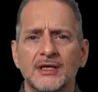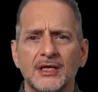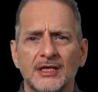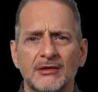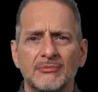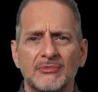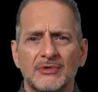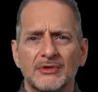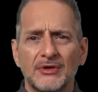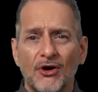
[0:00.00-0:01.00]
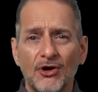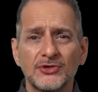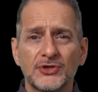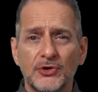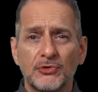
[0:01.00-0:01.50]
It can
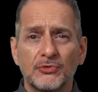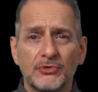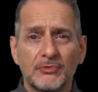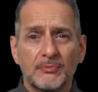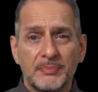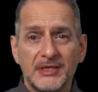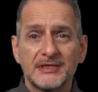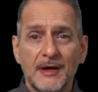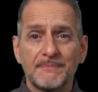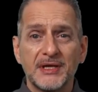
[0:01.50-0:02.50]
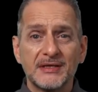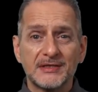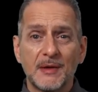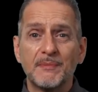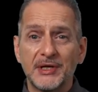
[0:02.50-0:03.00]
also be something
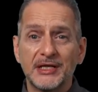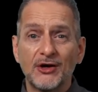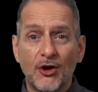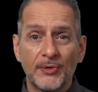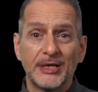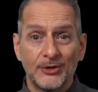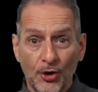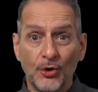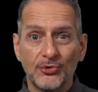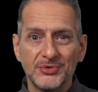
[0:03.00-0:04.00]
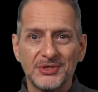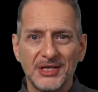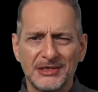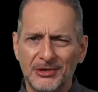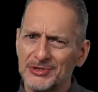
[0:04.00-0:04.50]
somebody already knows
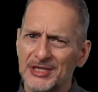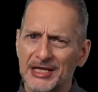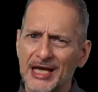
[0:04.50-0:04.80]
and they're saying,